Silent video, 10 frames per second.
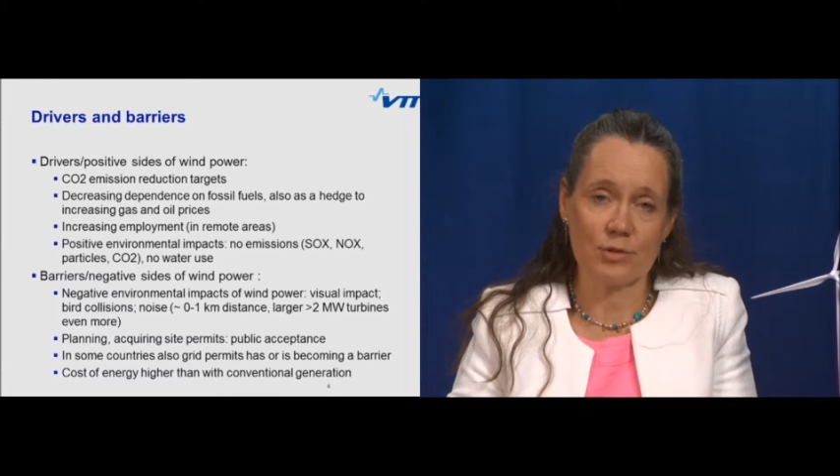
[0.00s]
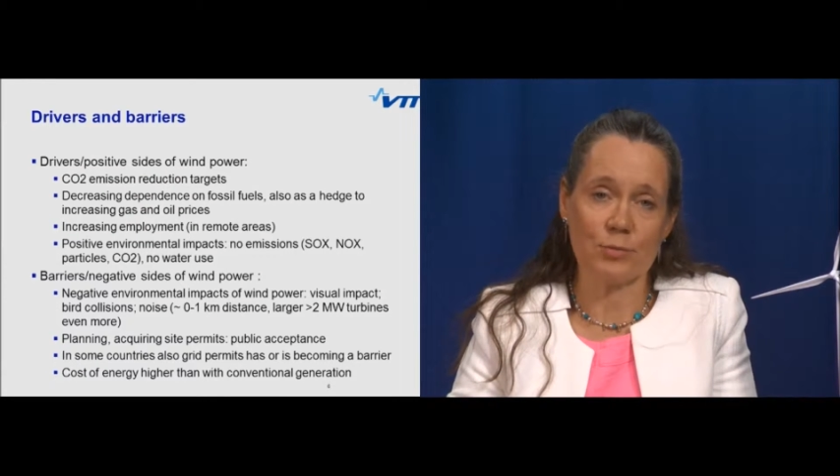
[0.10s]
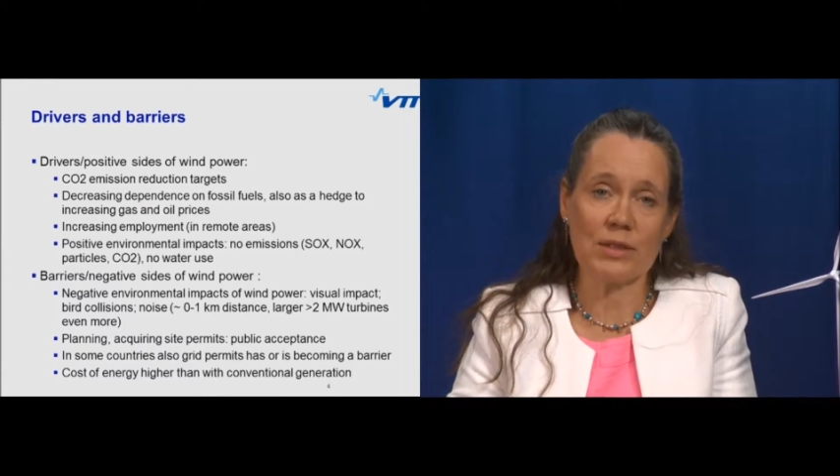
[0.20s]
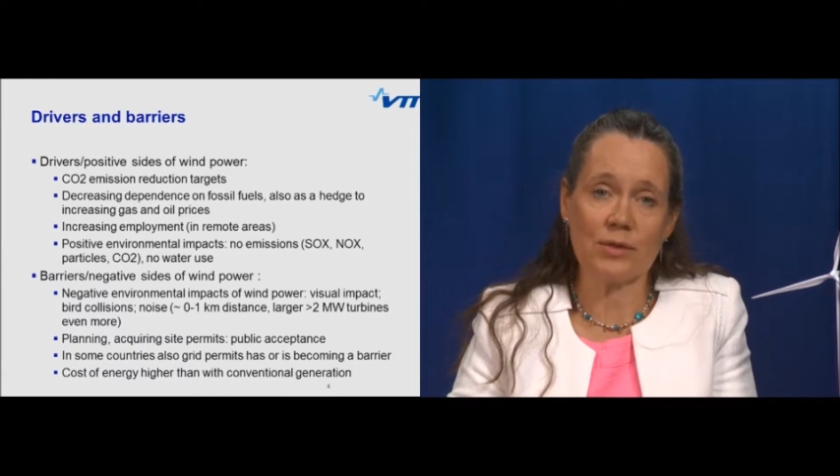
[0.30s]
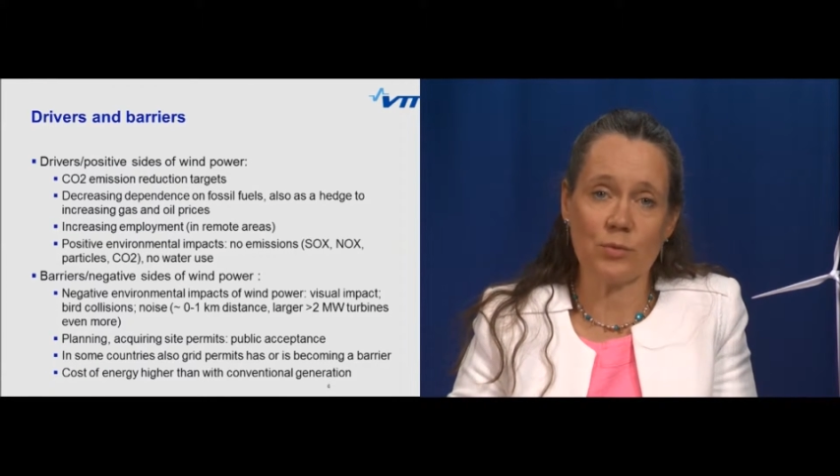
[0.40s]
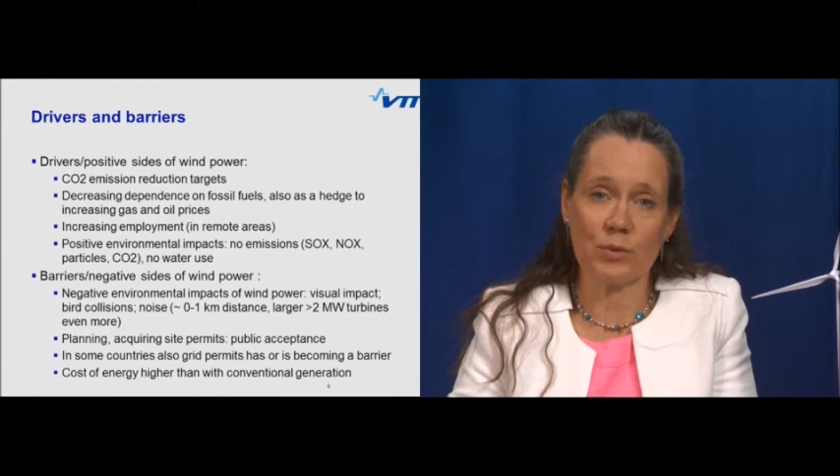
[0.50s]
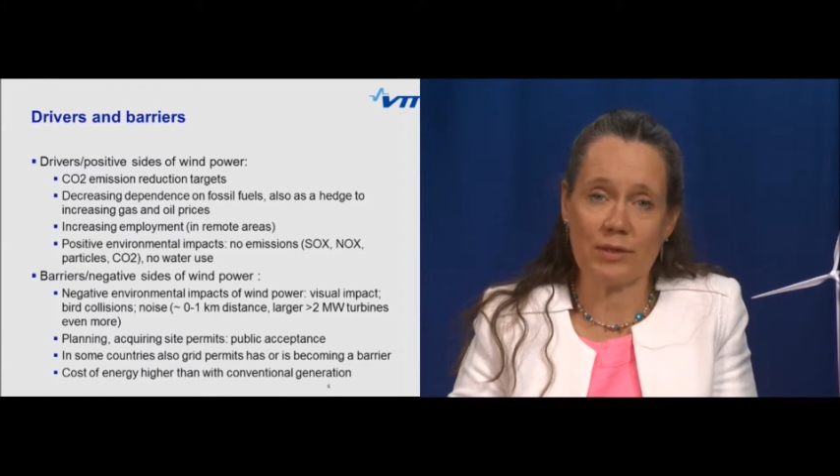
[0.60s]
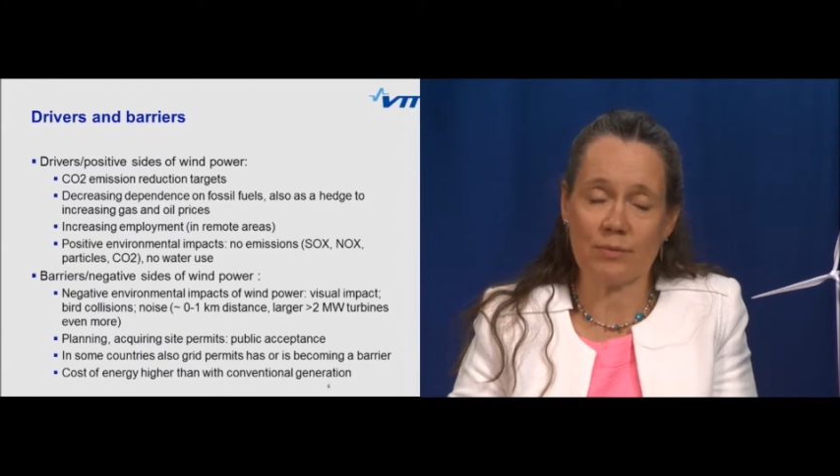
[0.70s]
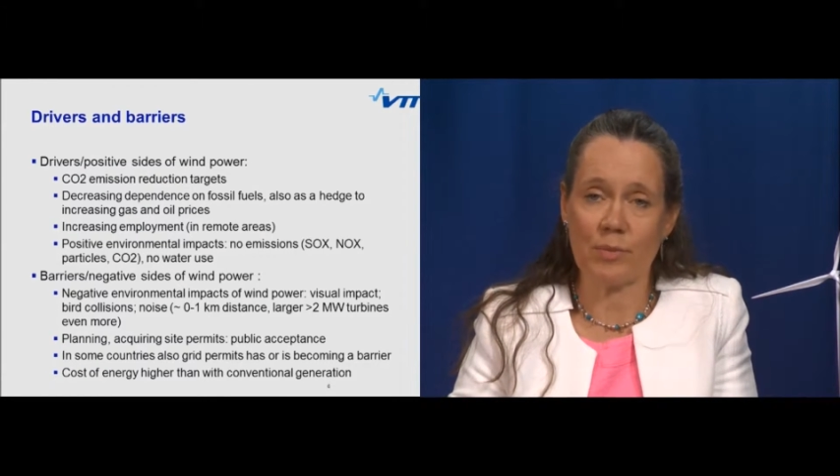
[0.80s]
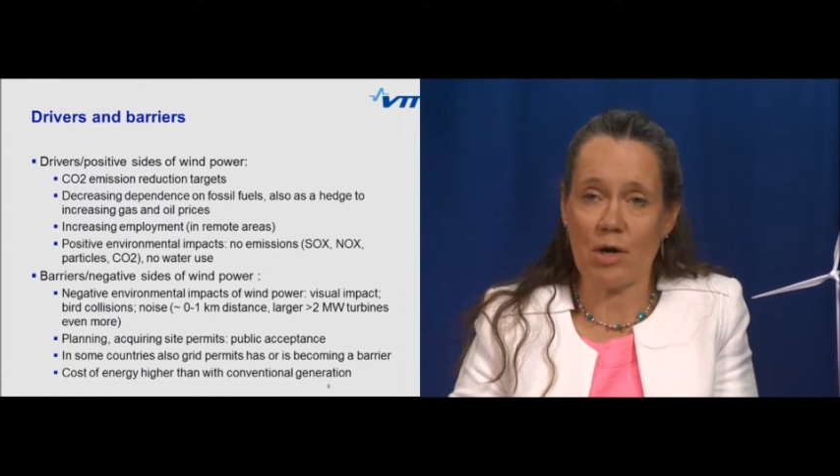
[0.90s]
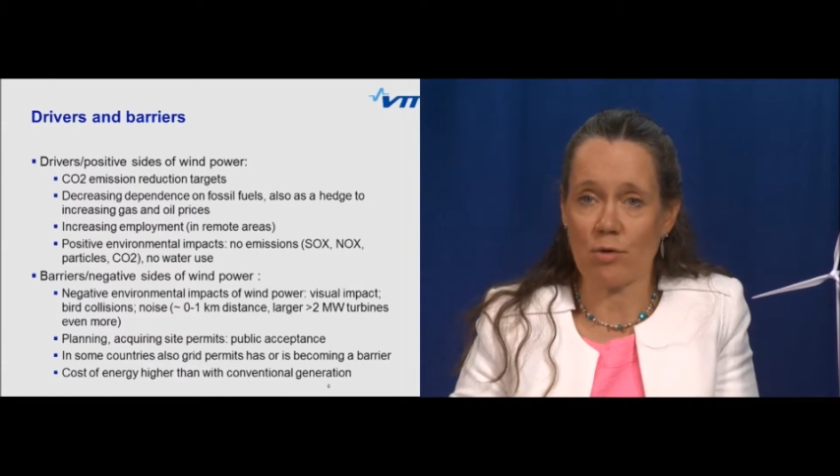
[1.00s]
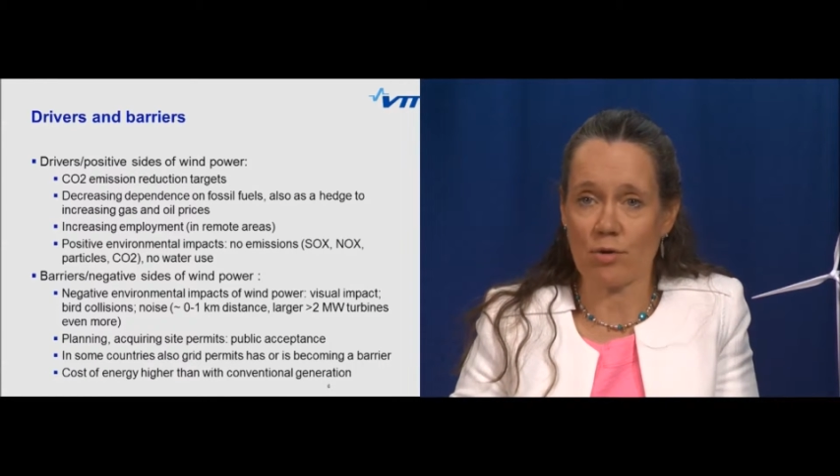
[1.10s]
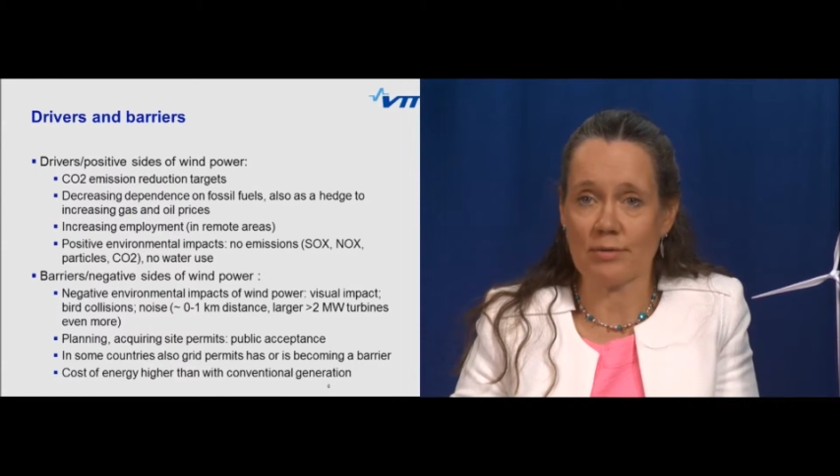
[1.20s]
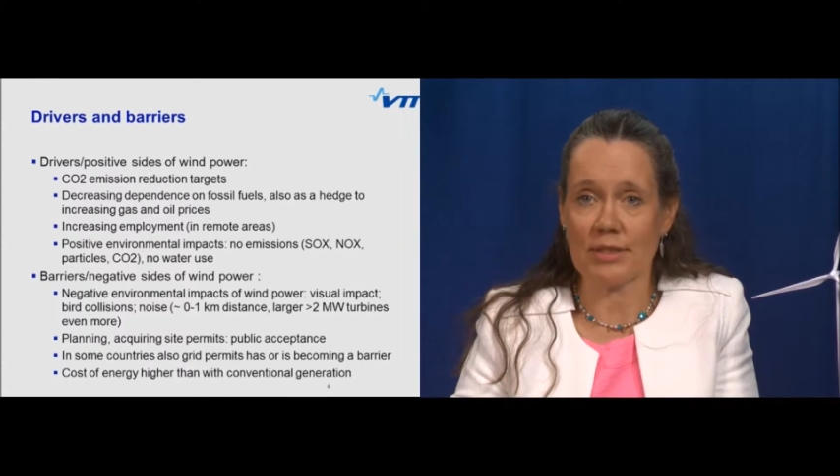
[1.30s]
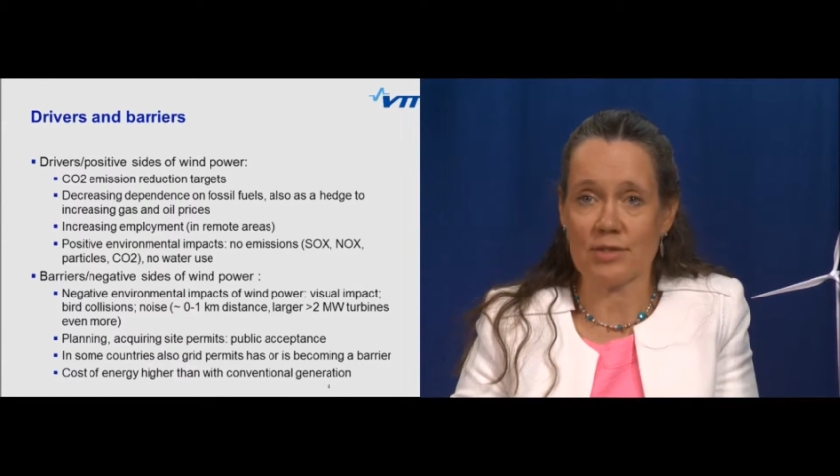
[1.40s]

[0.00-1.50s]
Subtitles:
to build wind power,